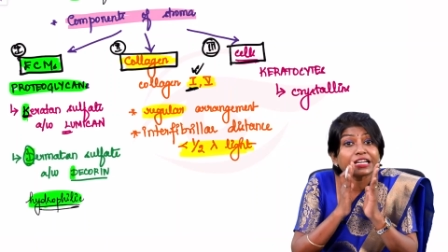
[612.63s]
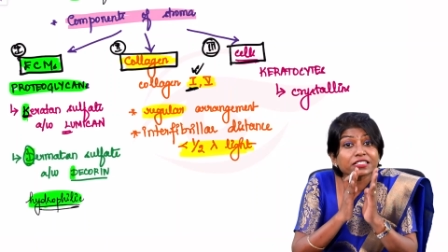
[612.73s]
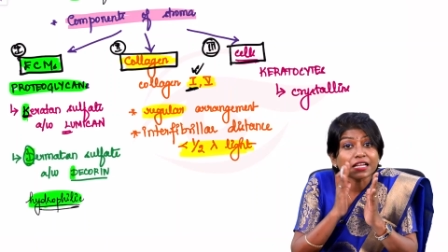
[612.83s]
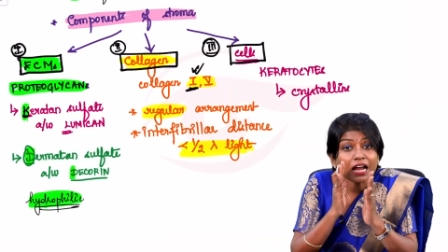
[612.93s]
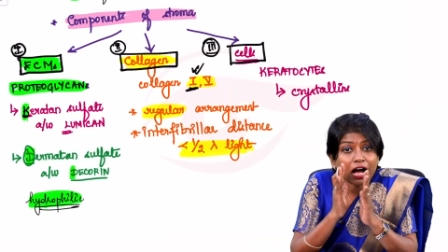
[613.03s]

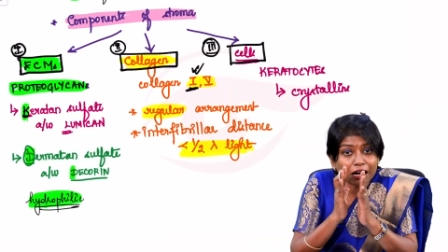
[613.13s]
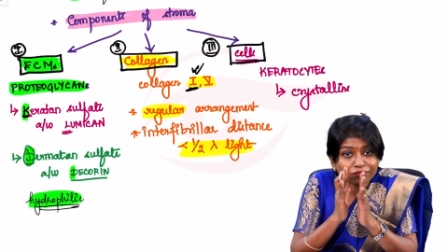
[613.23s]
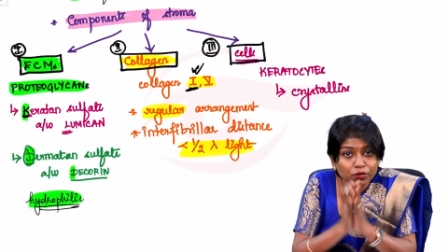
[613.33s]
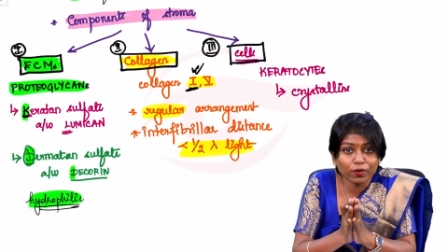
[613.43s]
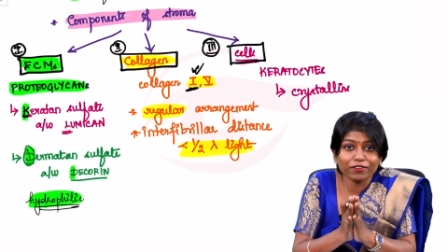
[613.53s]
less than
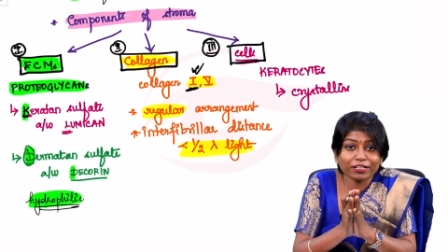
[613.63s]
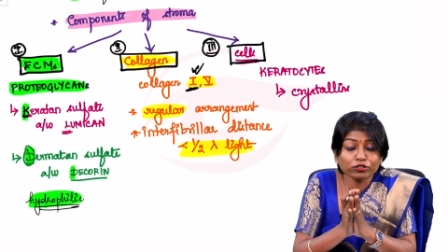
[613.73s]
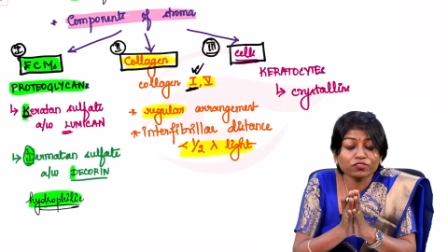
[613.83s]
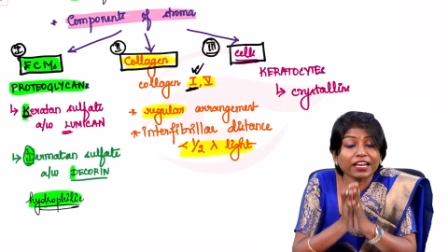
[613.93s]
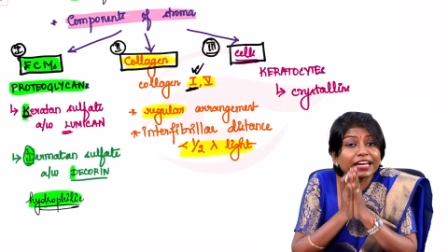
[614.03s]
half the
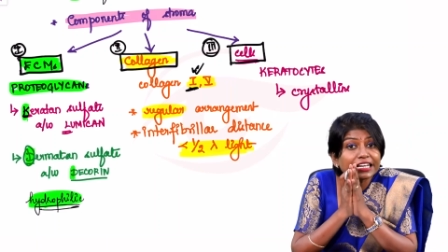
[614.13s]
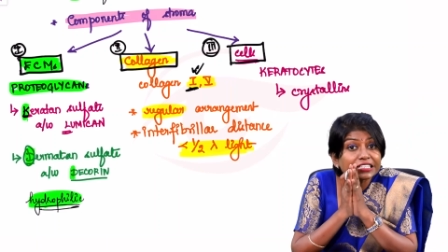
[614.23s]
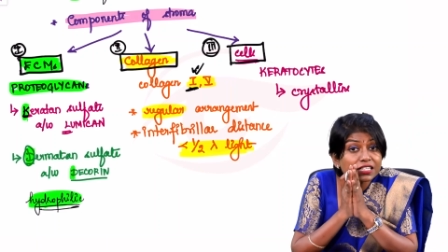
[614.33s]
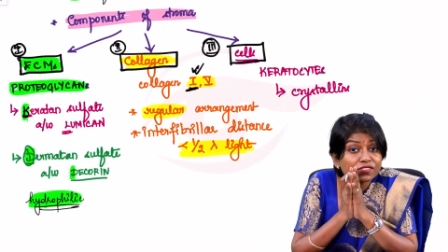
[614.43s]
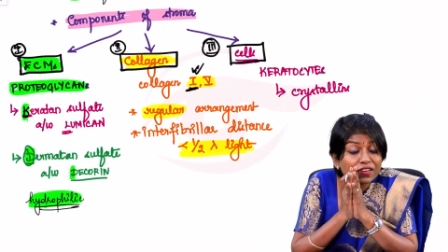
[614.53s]
wavelength of light,
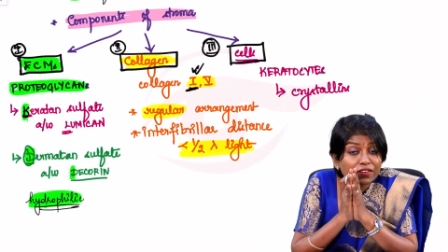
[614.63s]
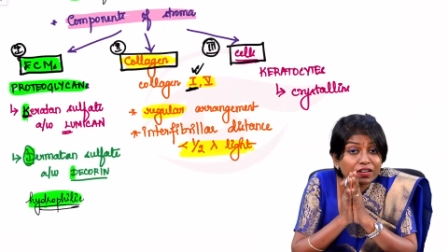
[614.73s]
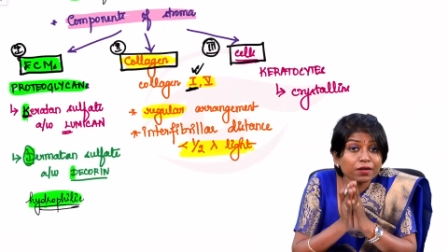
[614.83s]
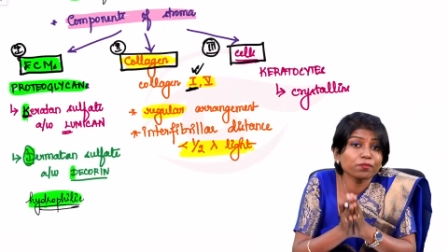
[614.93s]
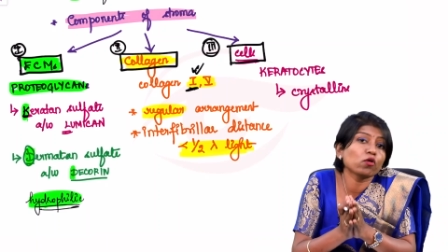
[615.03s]
and this is
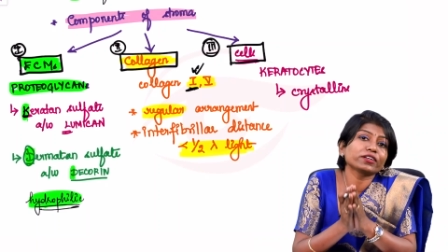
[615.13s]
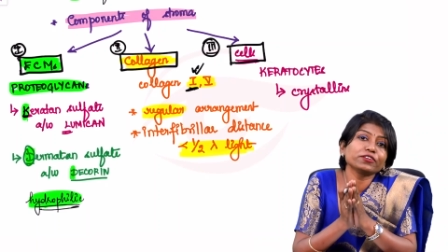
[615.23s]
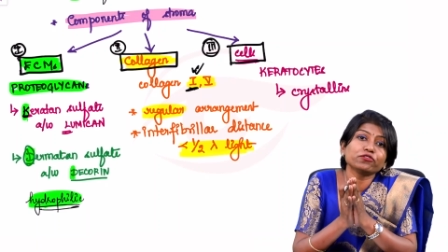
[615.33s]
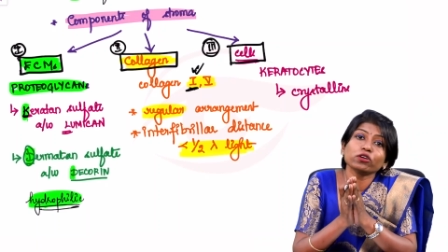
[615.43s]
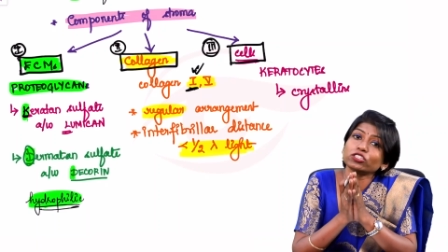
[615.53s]
very, very
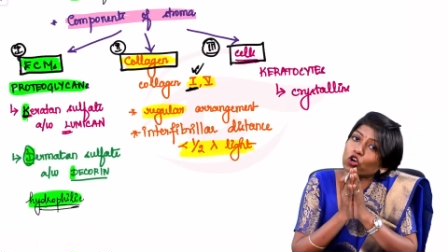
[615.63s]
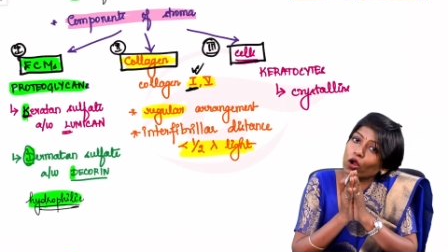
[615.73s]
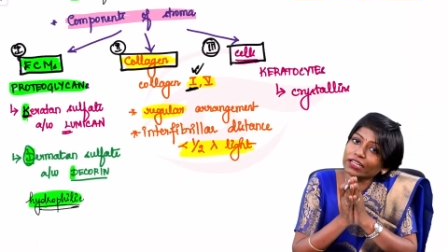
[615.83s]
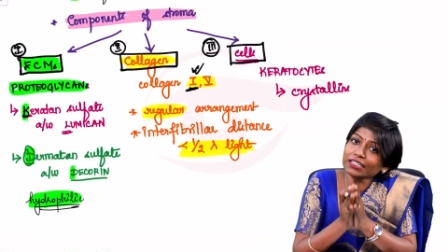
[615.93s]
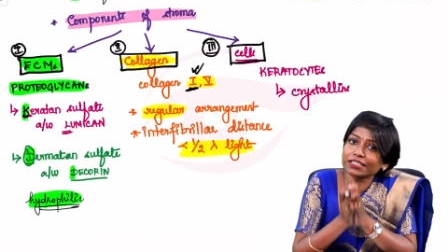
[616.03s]
important for the
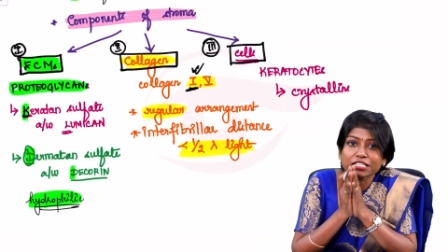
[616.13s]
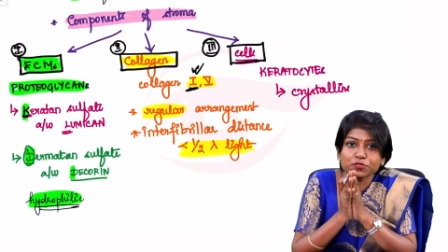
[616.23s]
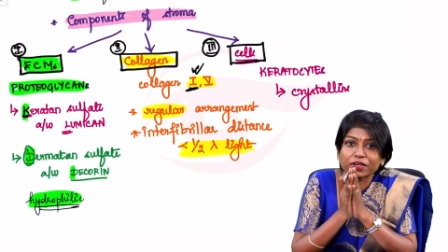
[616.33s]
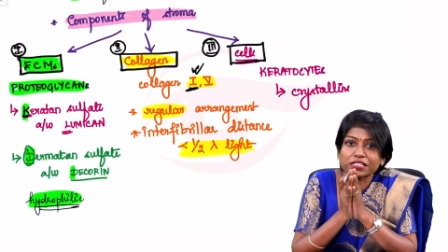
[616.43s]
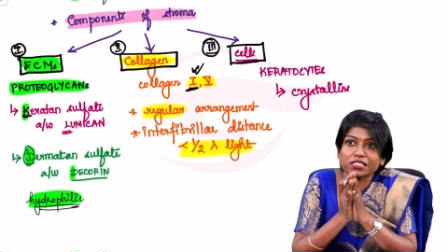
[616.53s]
corneal
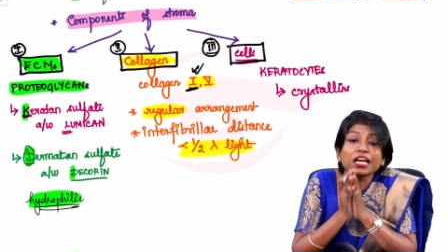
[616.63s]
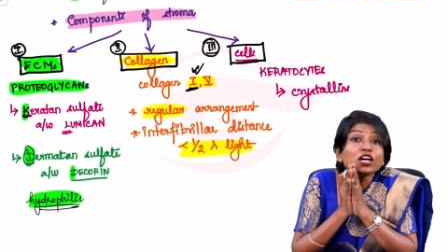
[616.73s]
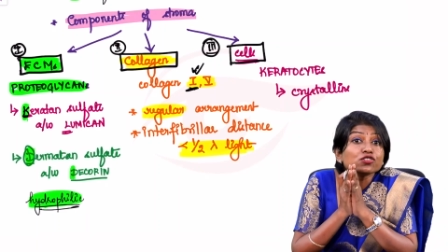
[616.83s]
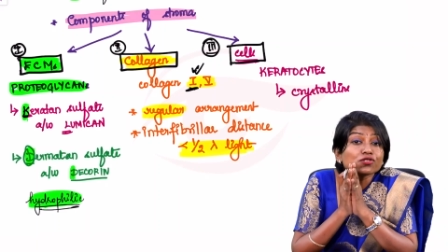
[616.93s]
transparency.